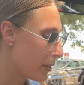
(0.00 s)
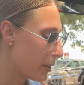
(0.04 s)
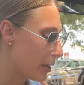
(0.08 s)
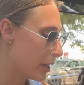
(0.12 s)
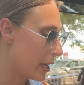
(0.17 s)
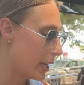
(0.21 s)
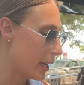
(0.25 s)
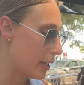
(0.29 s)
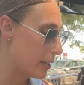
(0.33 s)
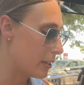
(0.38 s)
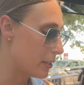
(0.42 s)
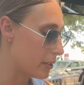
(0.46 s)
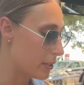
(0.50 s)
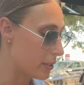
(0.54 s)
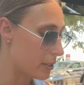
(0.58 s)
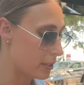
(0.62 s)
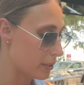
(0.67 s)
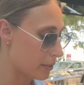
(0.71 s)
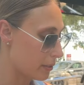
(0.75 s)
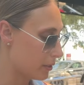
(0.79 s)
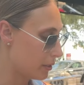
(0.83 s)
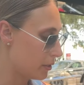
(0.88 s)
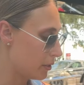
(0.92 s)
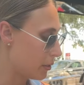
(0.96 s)
and
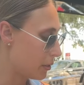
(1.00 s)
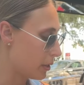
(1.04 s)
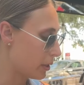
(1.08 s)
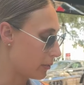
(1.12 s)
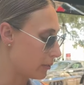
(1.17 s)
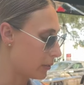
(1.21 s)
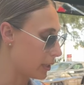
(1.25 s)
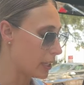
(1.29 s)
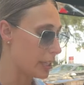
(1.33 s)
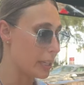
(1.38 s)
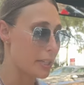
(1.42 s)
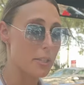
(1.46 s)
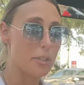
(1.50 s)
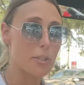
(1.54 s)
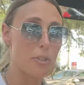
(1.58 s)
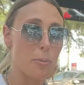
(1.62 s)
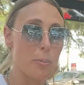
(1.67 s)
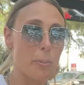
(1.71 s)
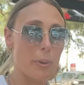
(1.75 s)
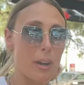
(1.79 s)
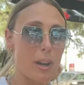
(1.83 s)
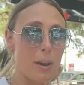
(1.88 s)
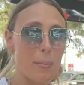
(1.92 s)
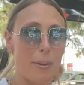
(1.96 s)
you can really
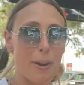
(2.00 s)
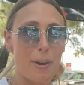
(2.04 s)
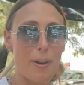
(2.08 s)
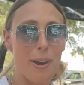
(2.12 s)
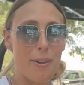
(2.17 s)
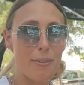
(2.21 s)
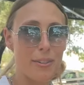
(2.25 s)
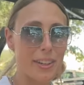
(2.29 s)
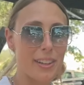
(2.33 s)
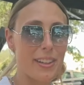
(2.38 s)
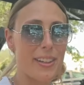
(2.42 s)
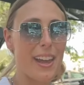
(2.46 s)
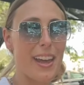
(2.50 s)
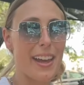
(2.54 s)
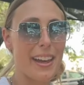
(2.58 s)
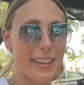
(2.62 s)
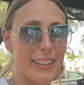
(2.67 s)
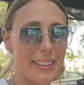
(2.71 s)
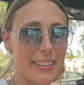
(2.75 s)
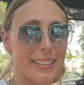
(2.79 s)
soup it up however you'd like.